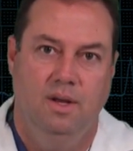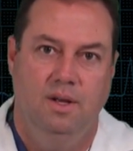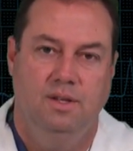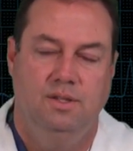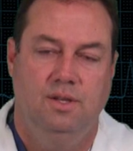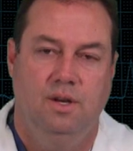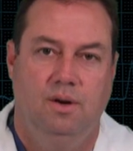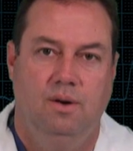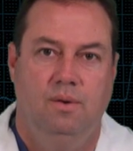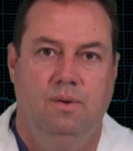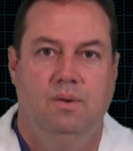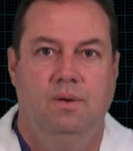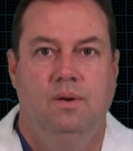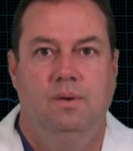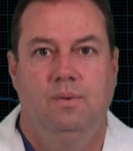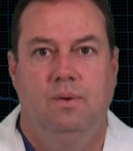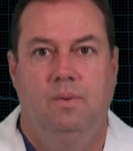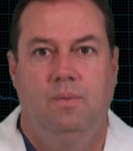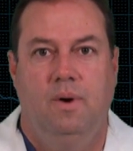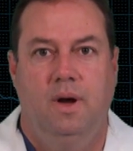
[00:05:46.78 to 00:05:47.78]
So
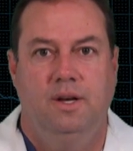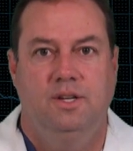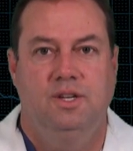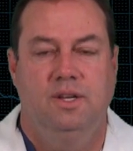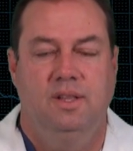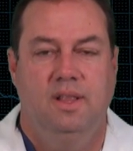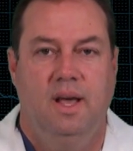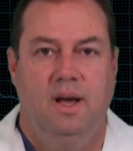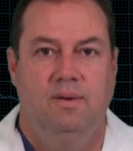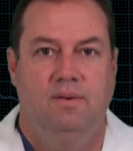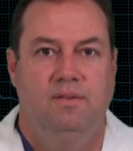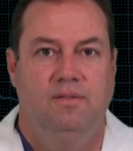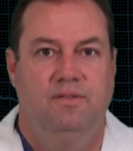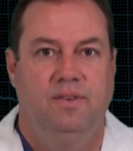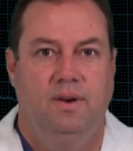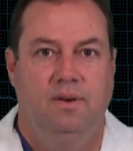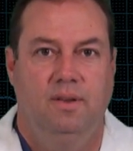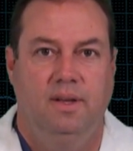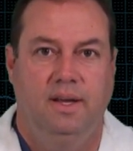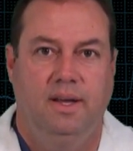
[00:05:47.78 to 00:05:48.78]
we're watching that one
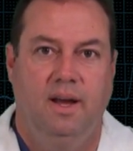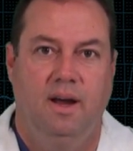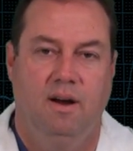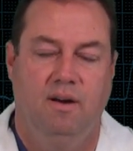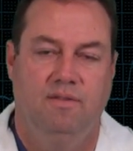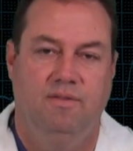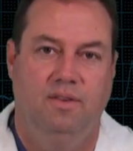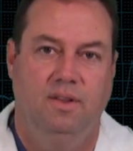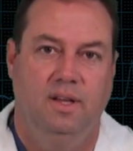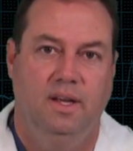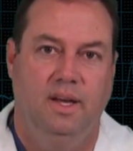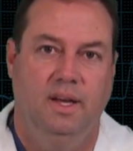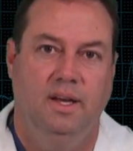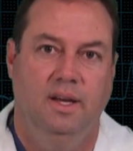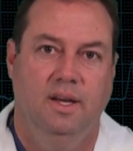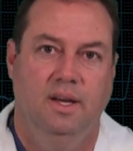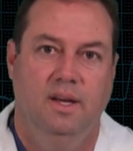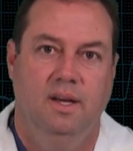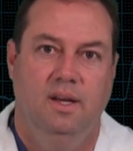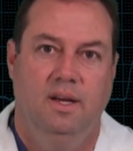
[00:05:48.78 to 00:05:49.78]
fairly carefully.
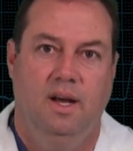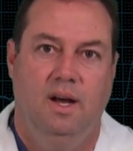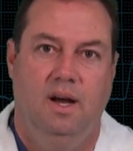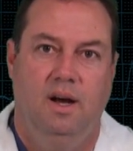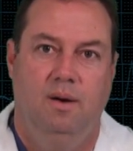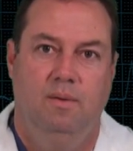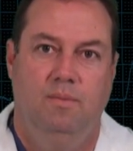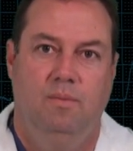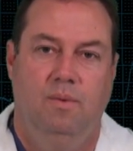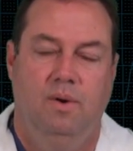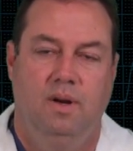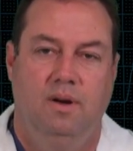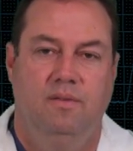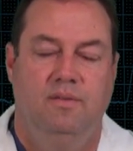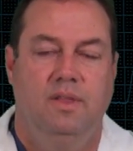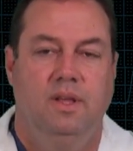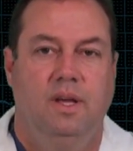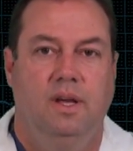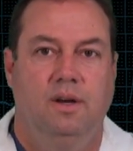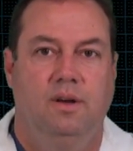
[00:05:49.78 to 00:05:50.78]
Um, one
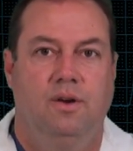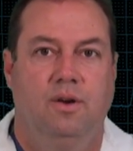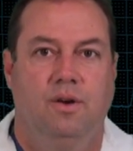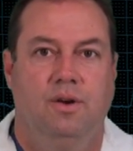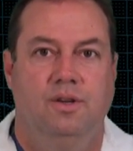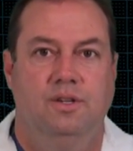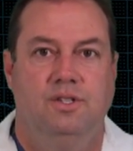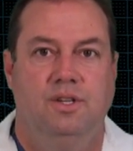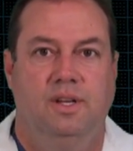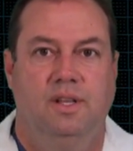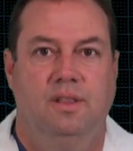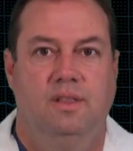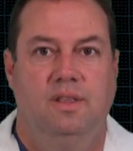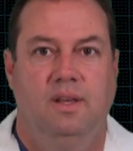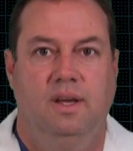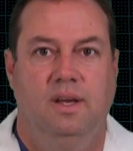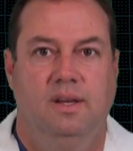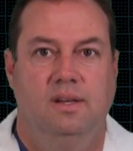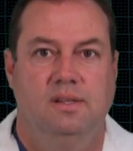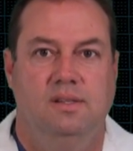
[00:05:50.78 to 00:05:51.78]
of the encouraging
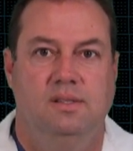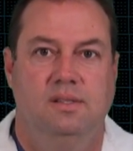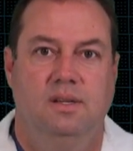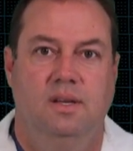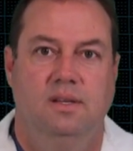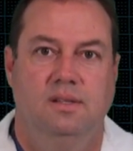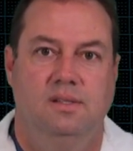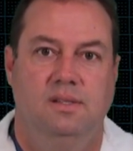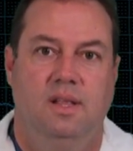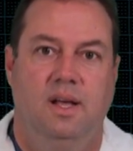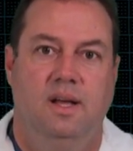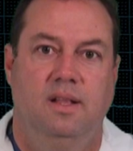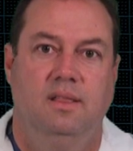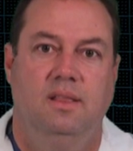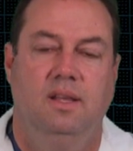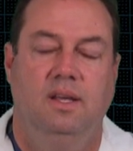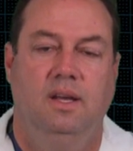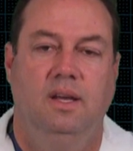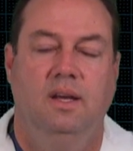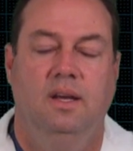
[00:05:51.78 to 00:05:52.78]
things is that
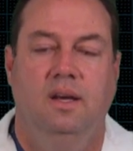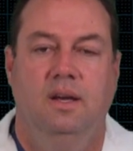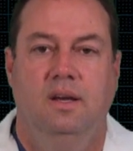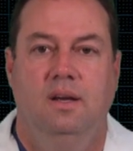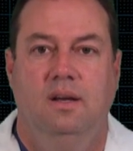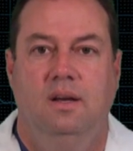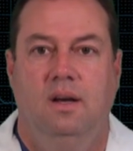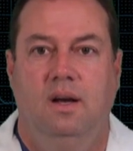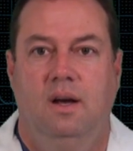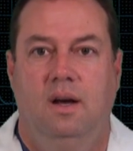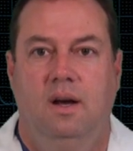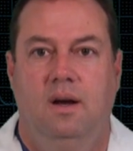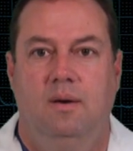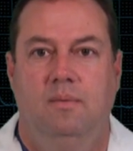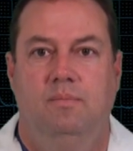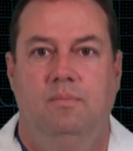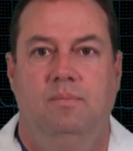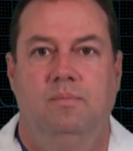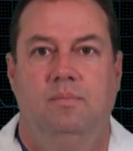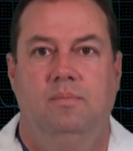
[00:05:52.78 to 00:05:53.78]
the
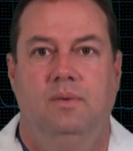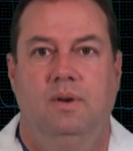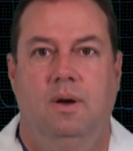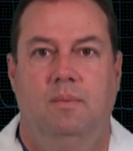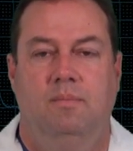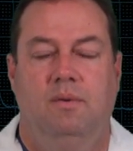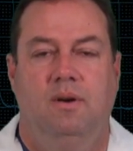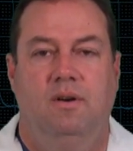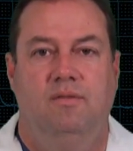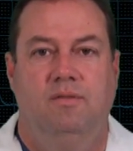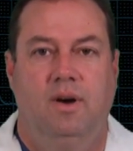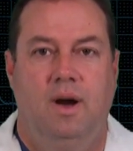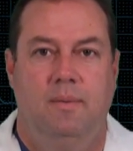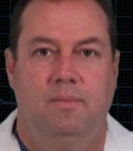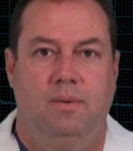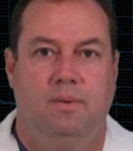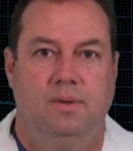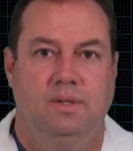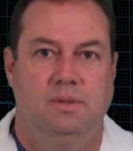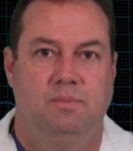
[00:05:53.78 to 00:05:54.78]
um, number of
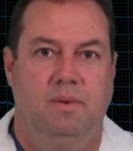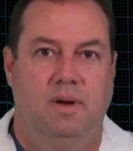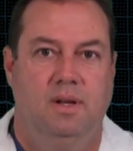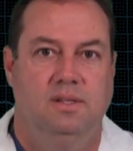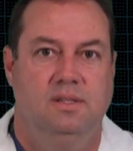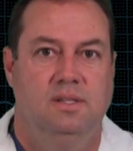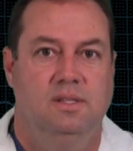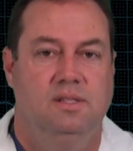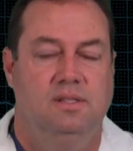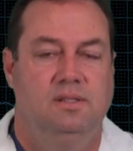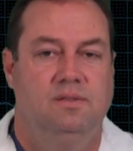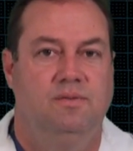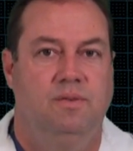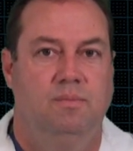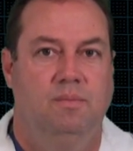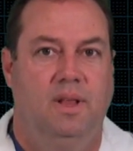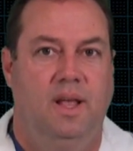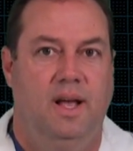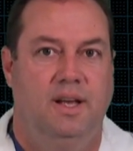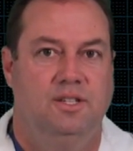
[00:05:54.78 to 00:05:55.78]
rapid responses
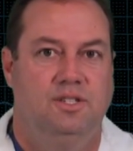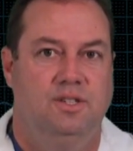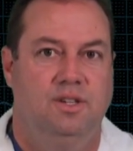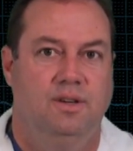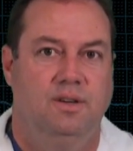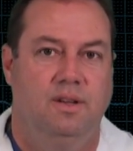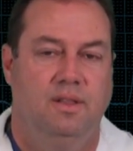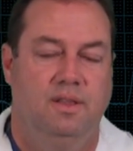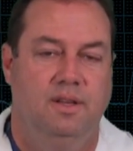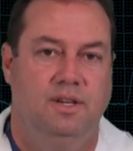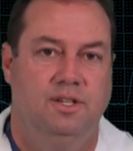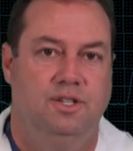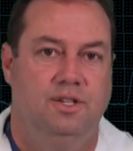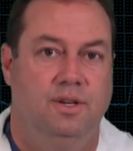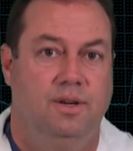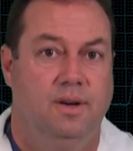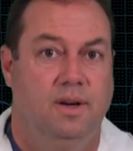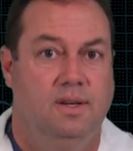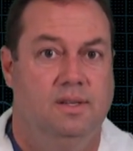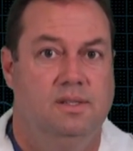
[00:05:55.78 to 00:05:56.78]
from last year to this
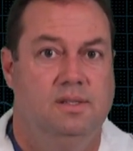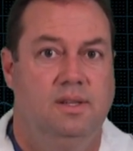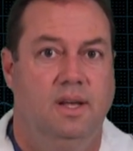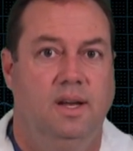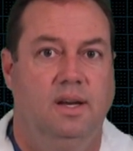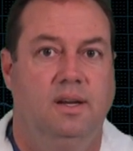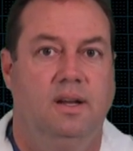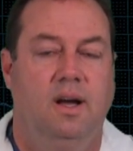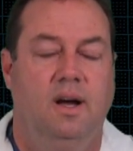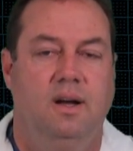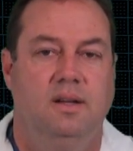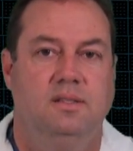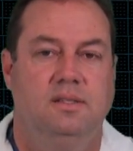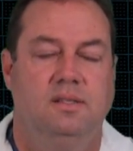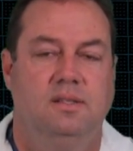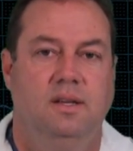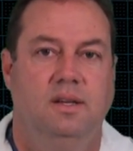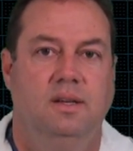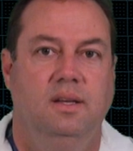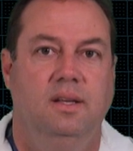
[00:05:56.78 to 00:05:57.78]
year has stayed
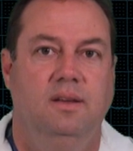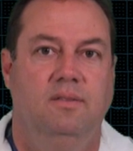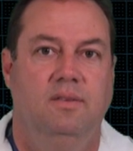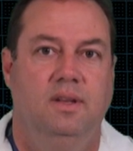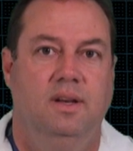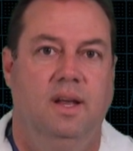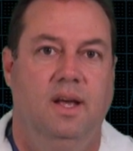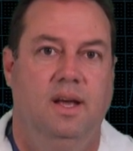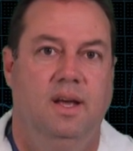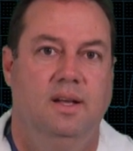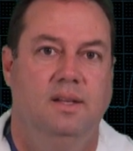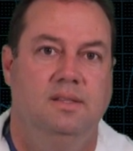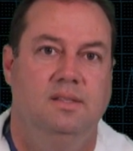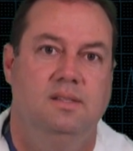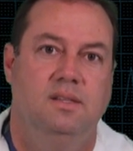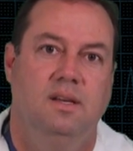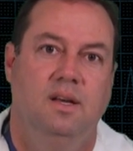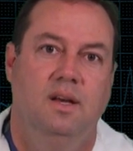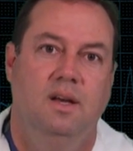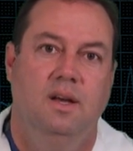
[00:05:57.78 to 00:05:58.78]
constant, even
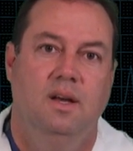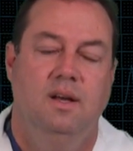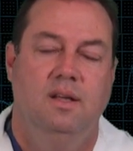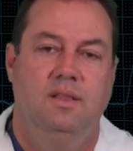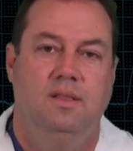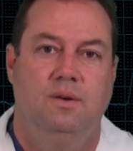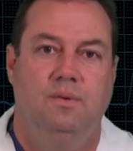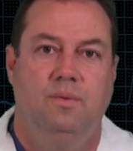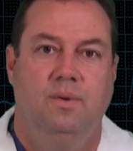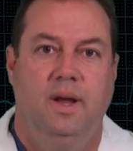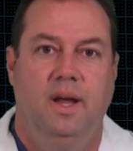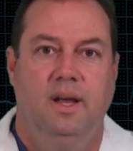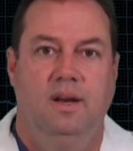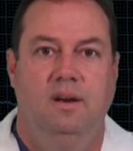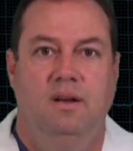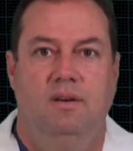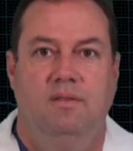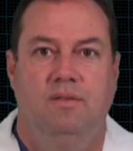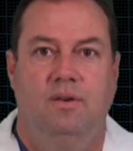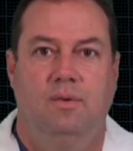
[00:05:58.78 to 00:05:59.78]
as the
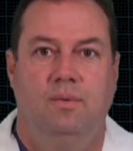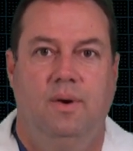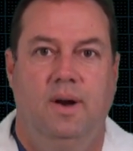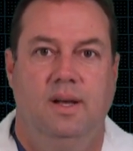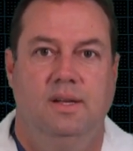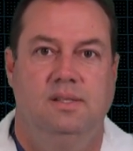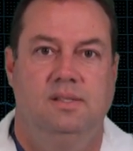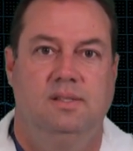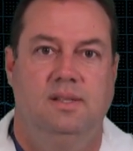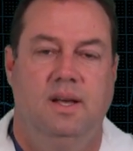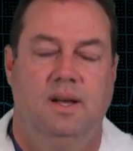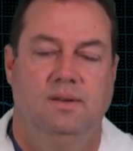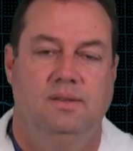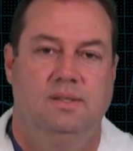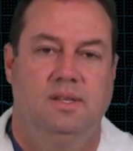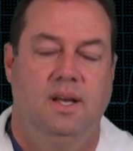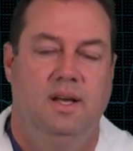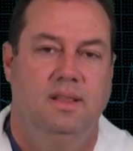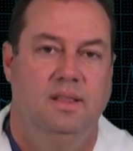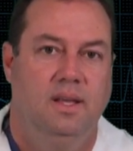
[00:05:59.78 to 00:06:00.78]
rate of arrests
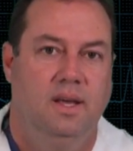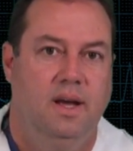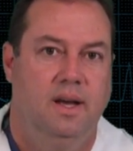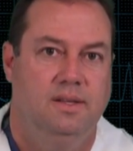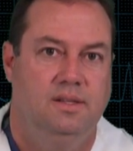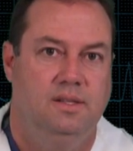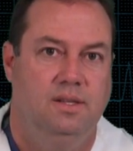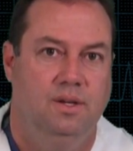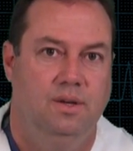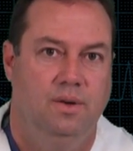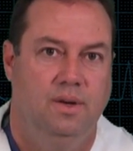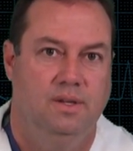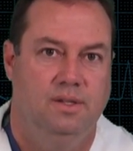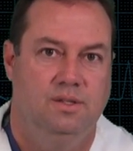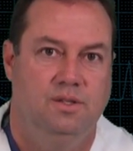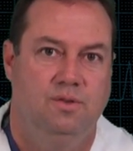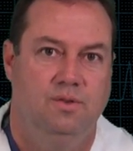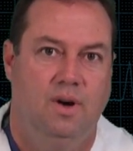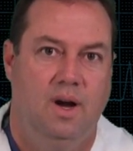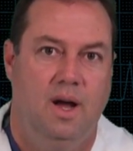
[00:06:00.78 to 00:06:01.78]
outside the ICU
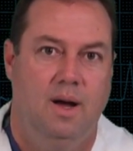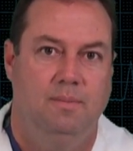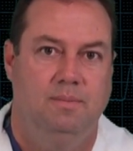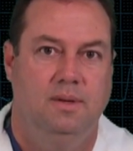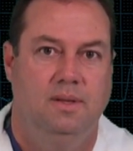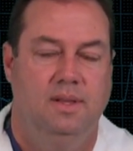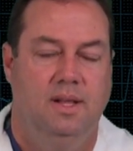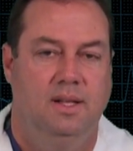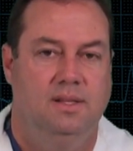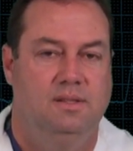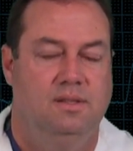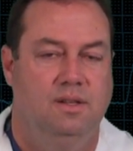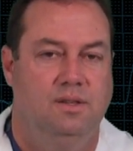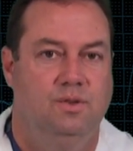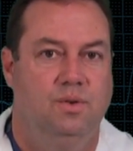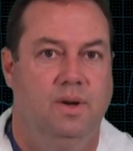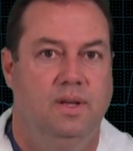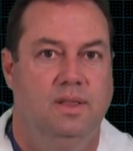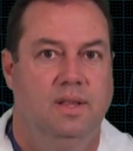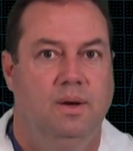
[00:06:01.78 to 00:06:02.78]
has dropped. And that's the
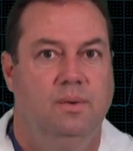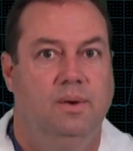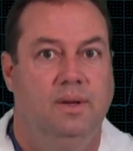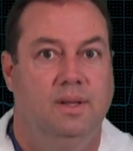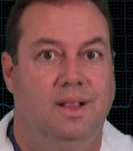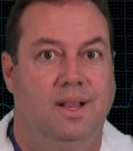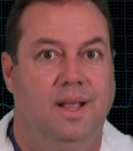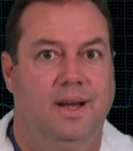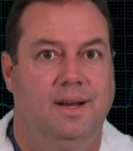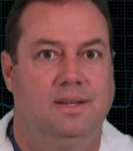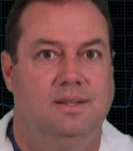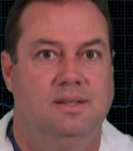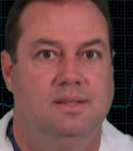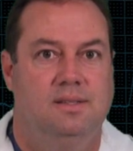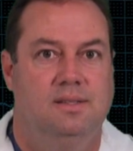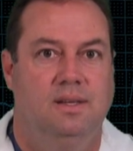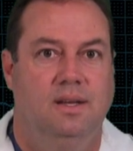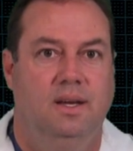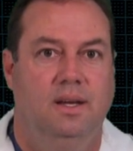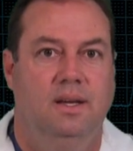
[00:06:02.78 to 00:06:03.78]
trend that like to
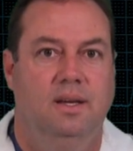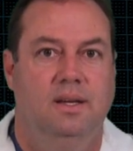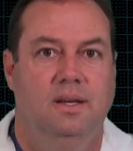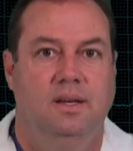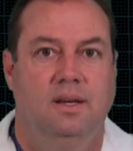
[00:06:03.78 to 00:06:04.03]
see.